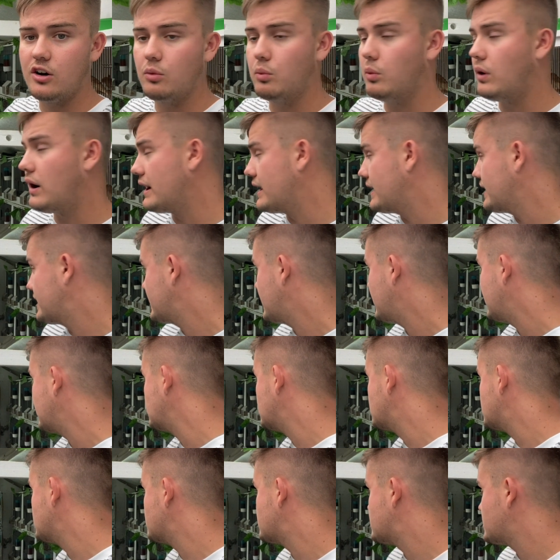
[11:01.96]
wire
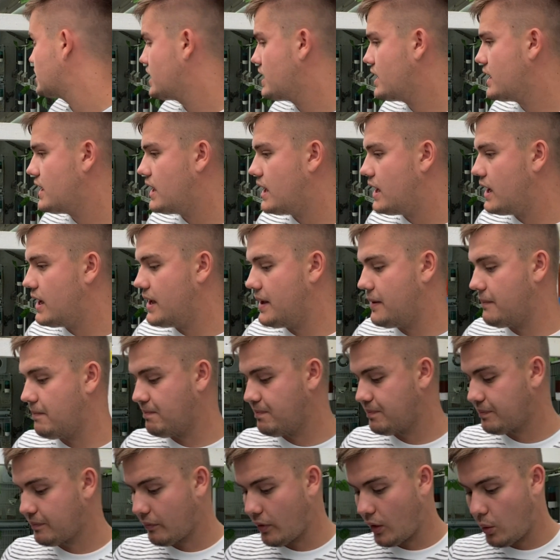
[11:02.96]
cages.
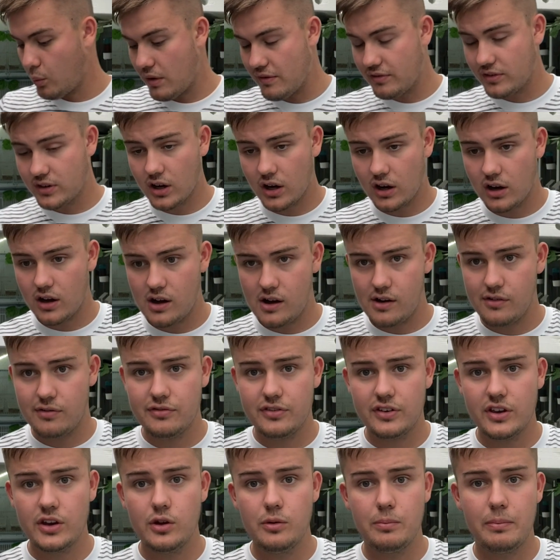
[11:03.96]
We've got a
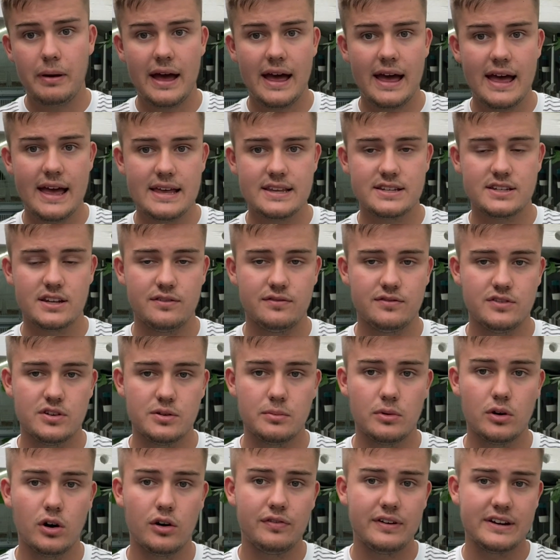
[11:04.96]
few pairs of
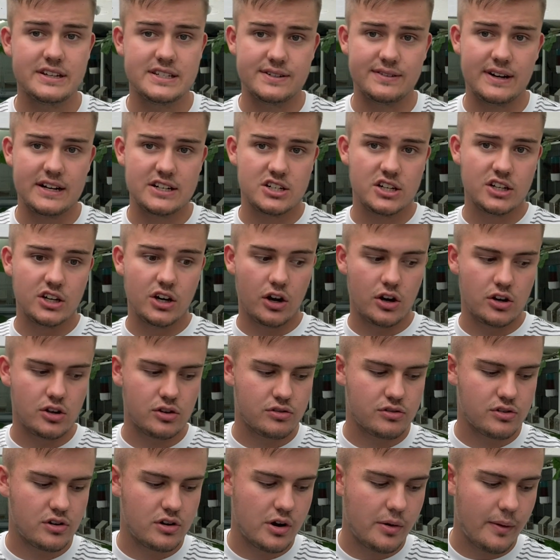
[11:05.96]
dimorphics. I've actually gone
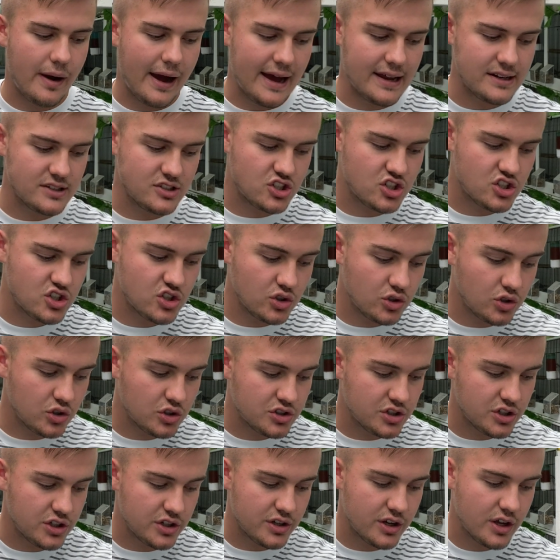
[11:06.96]
through and
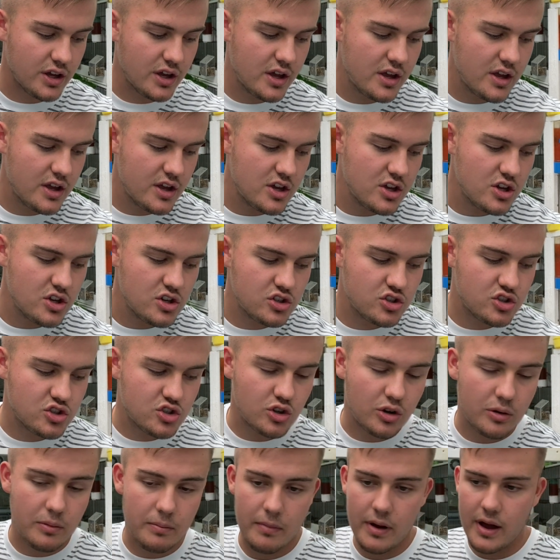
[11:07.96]
sorted
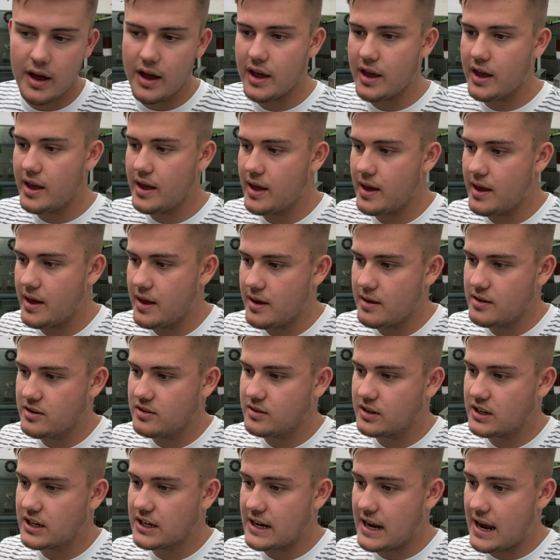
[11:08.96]
some
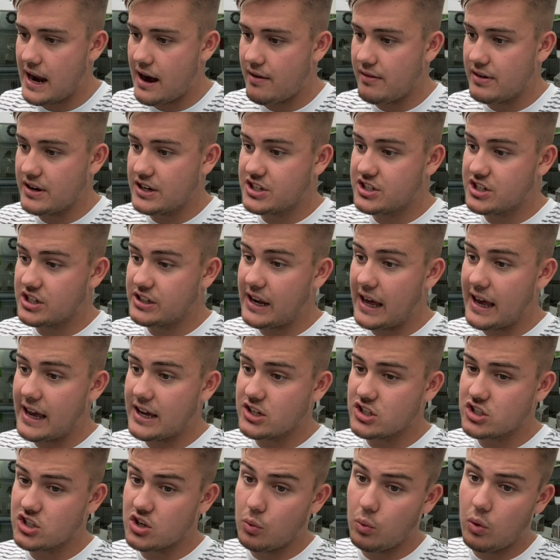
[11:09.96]
canaries today
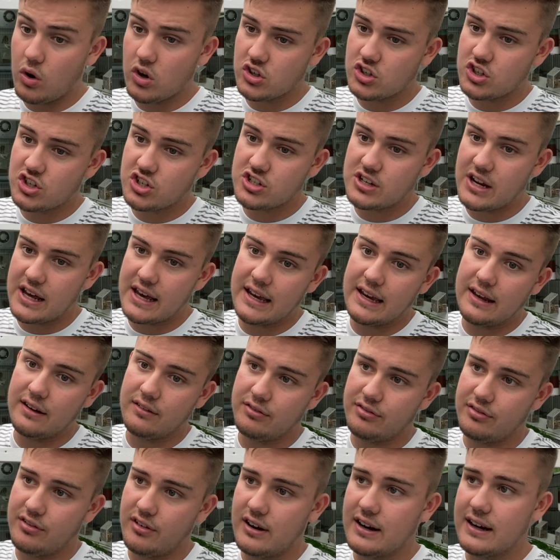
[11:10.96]
as to what's staying
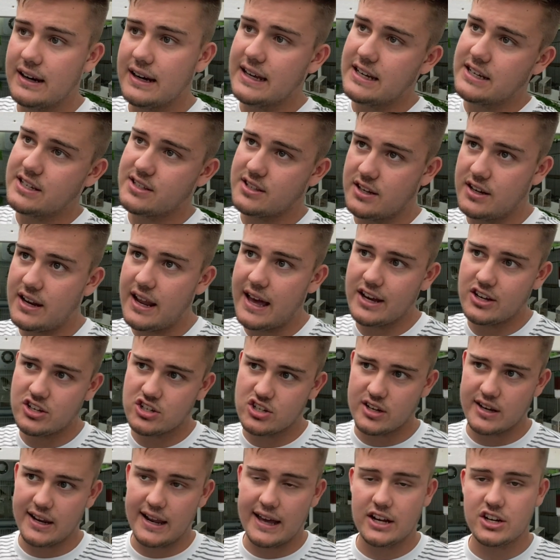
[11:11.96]
for at least the next
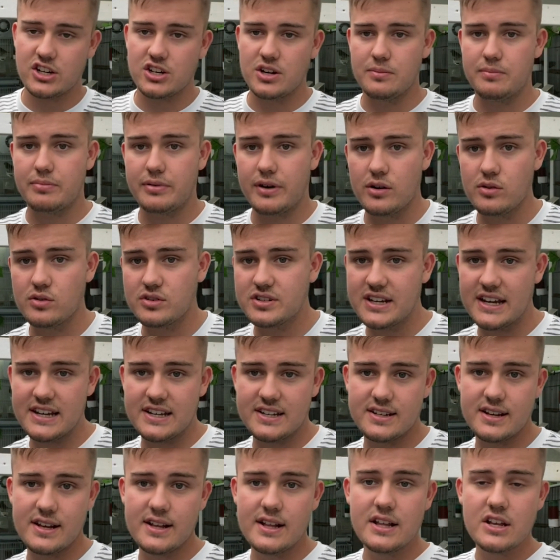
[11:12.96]
selection
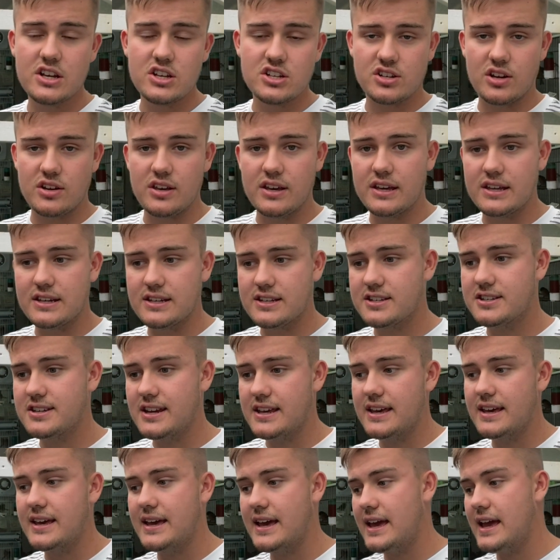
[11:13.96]
process. So you can
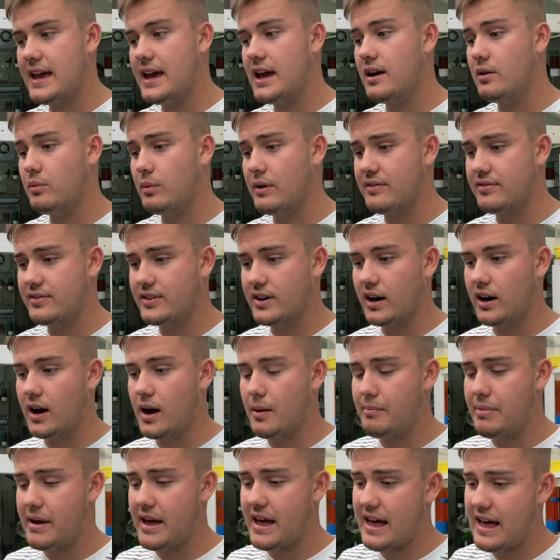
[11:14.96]
see here we've
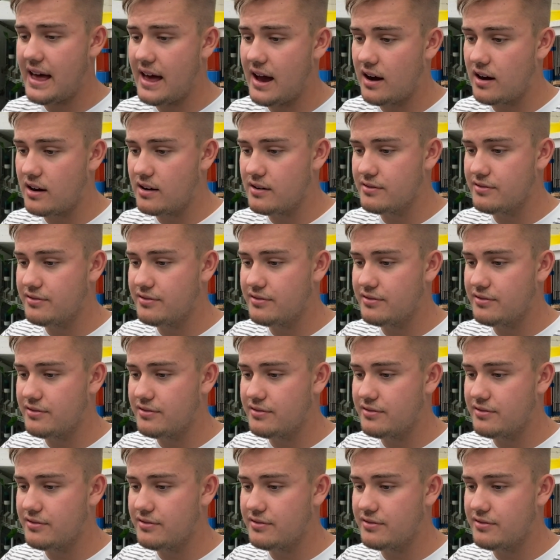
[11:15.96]
got a pair of